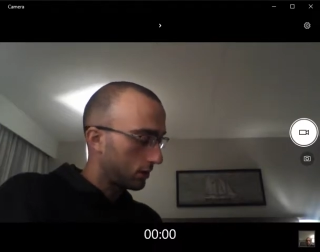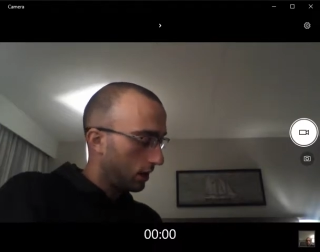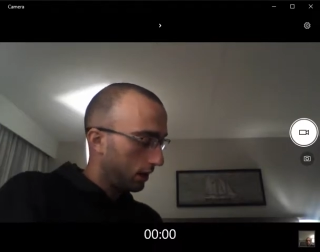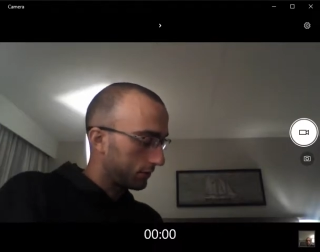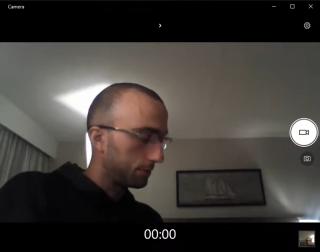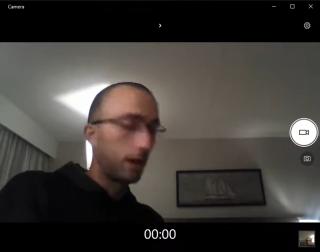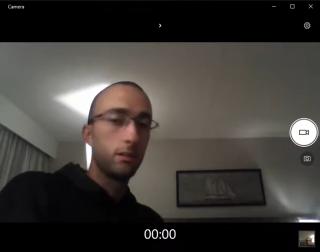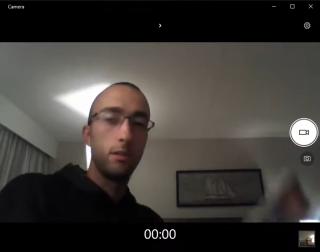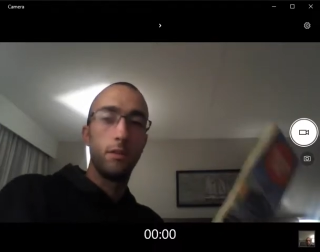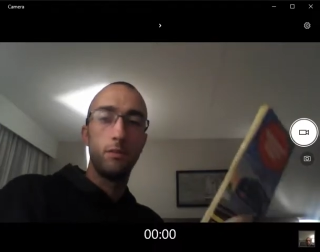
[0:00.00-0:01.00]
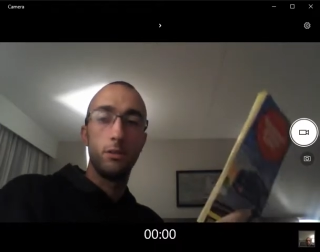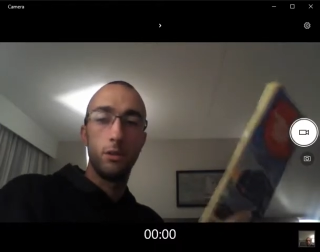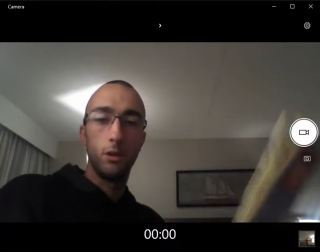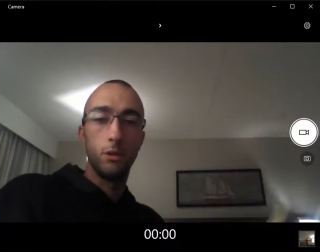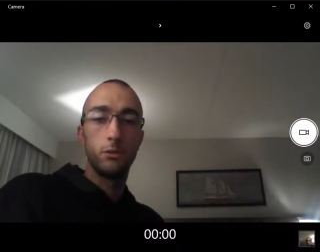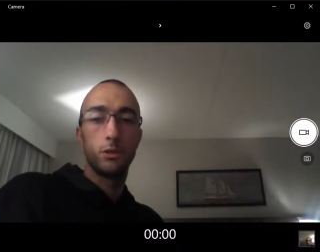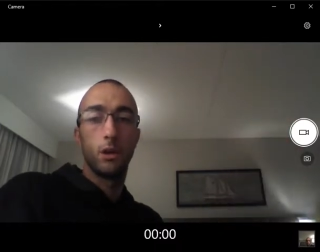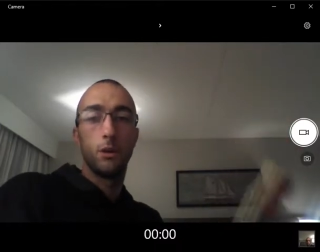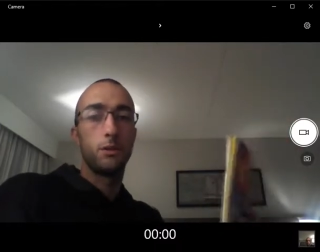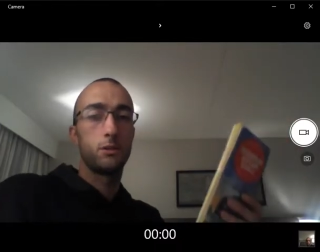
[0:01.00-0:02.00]
It's from 1952,
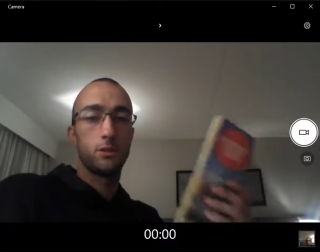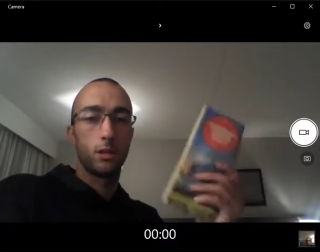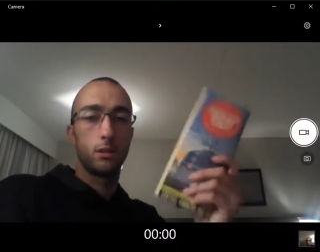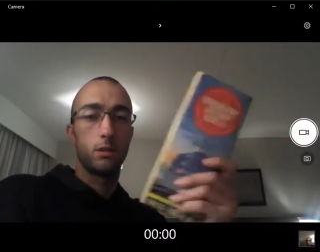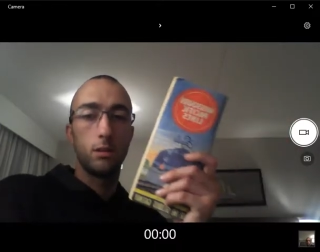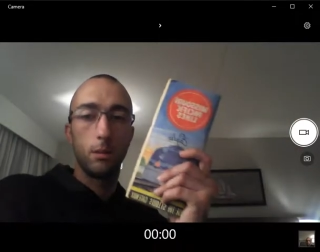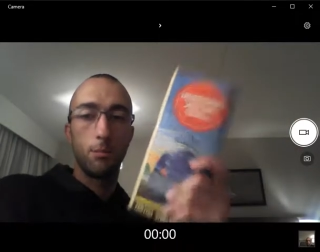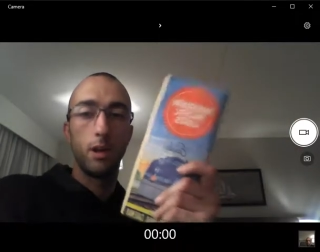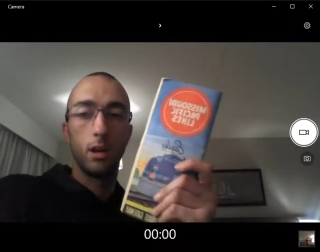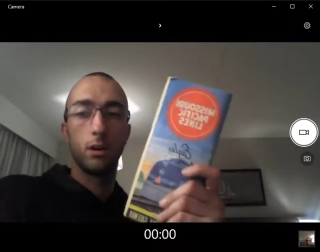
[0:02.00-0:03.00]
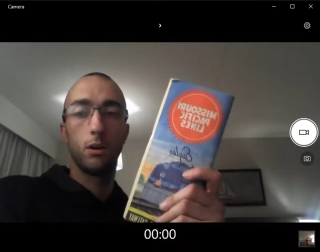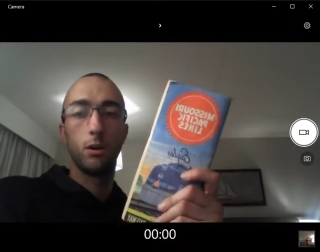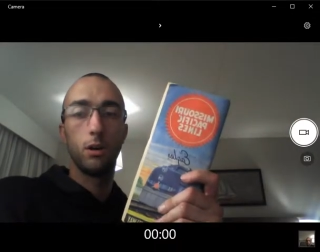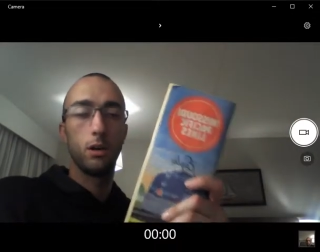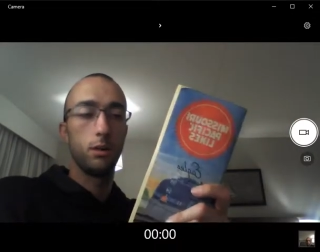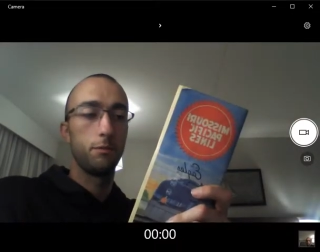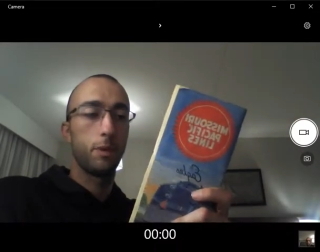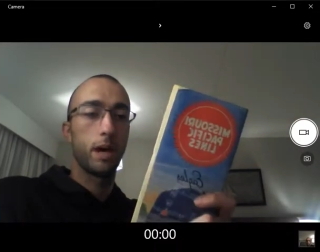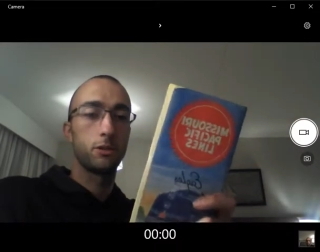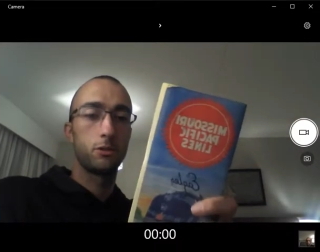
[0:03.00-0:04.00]
so this is like the pinnacle of
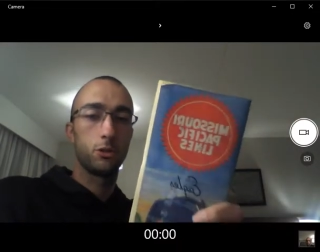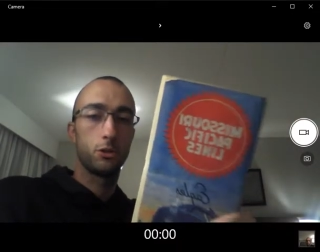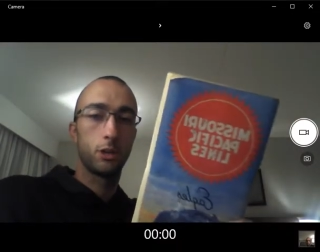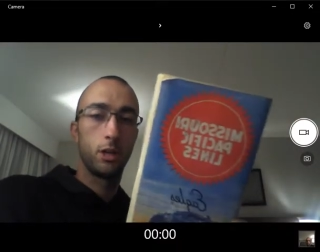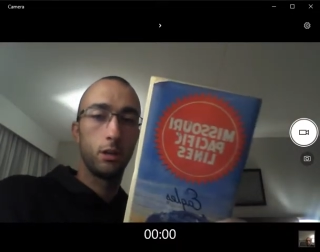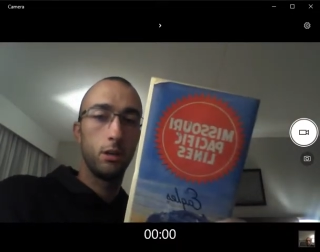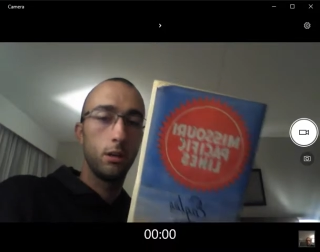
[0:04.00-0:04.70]
passenger train